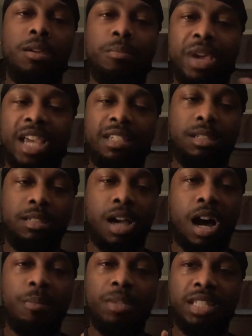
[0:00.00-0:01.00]
basically,
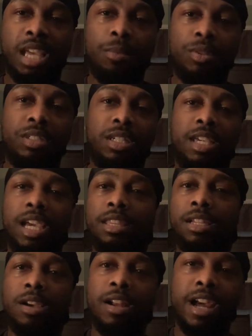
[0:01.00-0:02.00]
Tommy's able to kick
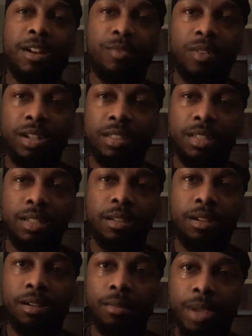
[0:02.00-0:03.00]
the gun out of Freddie's
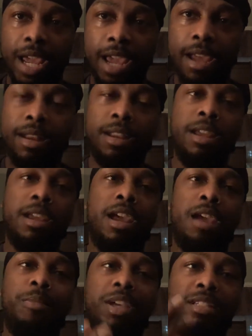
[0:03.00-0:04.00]
hand
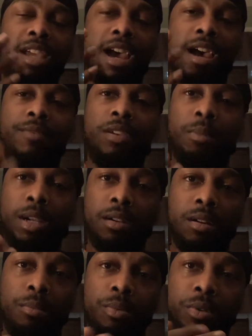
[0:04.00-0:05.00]
and basically have him at
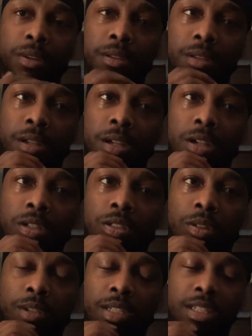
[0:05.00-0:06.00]
gunpoint.
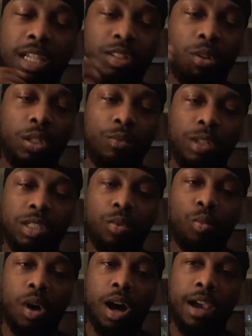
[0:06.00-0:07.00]
So he says the only
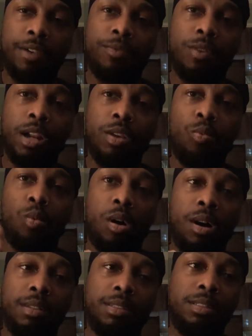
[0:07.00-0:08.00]
reason why Freddie
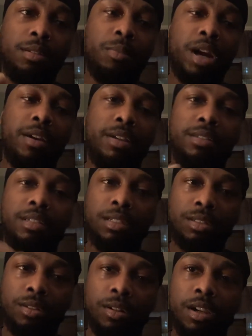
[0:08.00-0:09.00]
wants to marry his
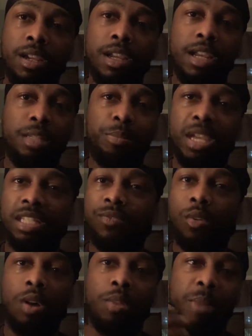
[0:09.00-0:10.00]
sister is basically
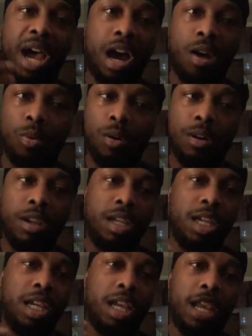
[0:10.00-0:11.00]
for all the power
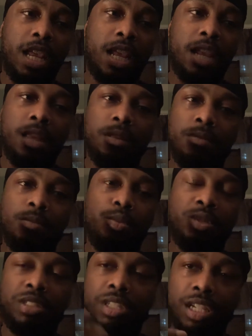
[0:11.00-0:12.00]
and
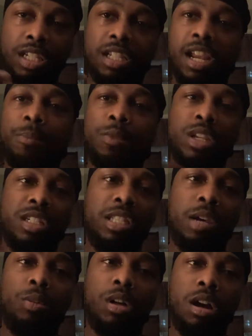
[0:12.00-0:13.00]
prestige and ammunition
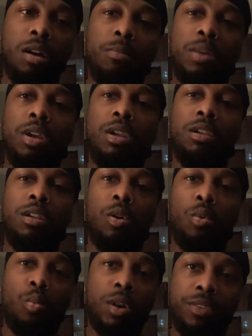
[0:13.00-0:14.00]
that will come, you know,
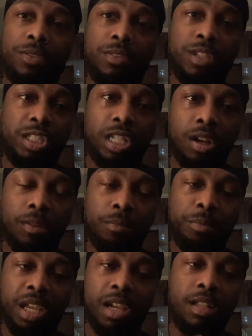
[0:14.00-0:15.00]
with the
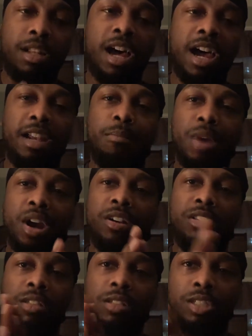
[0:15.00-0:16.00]
being aligned and married
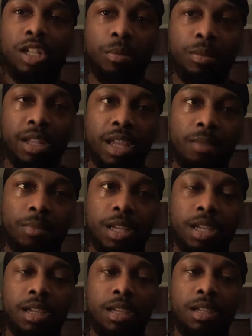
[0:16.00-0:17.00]
into the Shelby name.
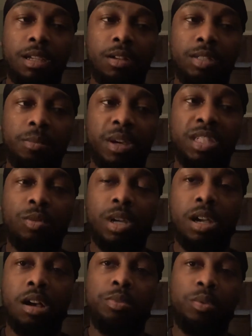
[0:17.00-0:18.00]
You know, especially when
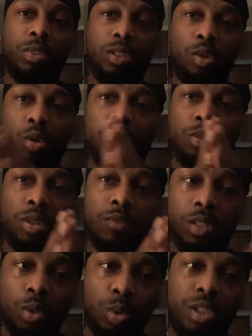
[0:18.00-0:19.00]
it comes to his glorious
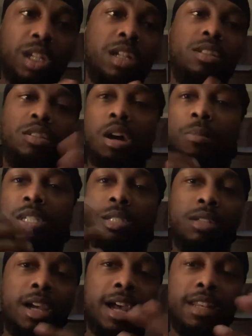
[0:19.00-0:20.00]
revolution, his
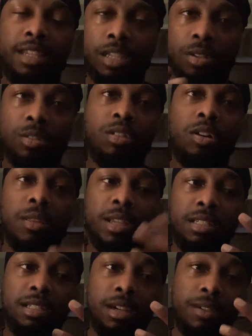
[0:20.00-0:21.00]
communist ideals, and all
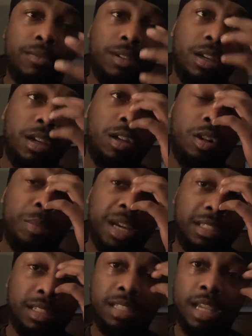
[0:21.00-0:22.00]
that stuff. You know,
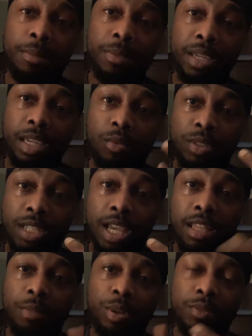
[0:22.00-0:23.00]
basically the same thing he was
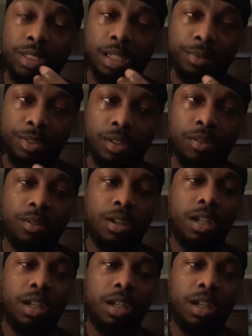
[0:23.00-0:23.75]
saying in the previous episode.